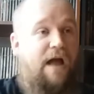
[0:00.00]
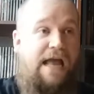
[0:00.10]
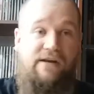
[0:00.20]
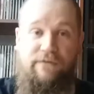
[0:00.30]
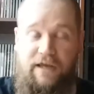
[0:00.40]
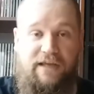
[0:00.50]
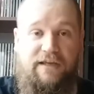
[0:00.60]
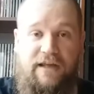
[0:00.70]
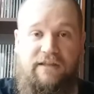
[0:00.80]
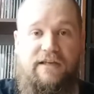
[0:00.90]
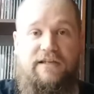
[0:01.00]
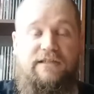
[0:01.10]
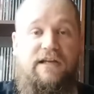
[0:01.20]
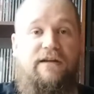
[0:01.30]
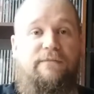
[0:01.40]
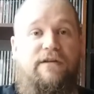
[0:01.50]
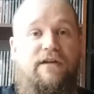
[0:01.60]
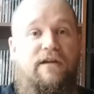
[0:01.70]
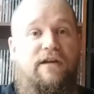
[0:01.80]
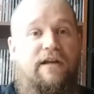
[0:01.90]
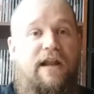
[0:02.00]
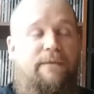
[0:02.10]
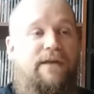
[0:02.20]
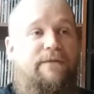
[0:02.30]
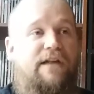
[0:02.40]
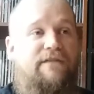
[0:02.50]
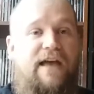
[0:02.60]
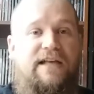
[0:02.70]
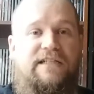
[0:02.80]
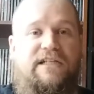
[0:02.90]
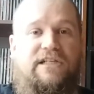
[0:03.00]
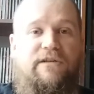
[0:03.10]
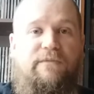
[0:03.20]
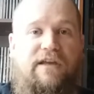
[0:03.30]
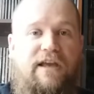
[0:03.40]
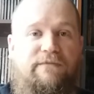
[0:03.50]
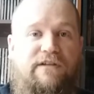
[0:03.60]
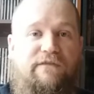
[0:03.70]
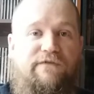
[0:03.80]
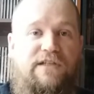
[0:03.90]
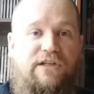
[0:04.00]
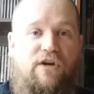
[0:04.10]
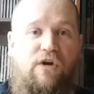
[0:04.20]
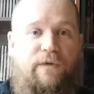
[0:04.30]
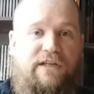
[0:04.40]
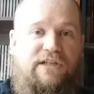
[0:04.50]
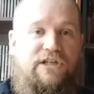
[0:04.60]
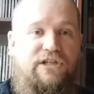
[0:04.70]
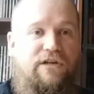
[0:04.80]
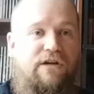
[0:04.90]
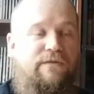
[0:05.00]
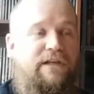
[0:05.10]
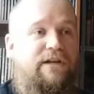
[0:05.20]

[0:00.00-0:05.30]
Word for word: I don't like it. I think it's dumb not being able to have access to being able to physical only, digital only.